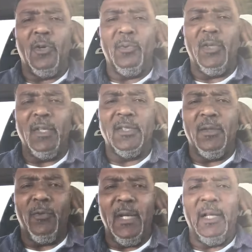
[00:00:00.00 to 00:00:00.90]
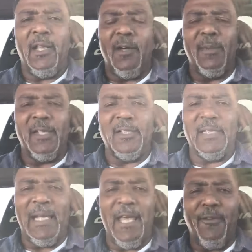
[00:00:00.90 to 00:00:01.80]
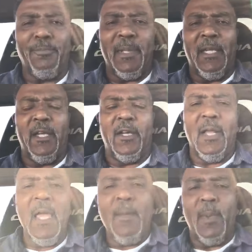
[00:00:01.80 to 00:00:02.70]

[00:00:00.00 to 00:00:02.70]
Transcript: So does he really love me because he left me here?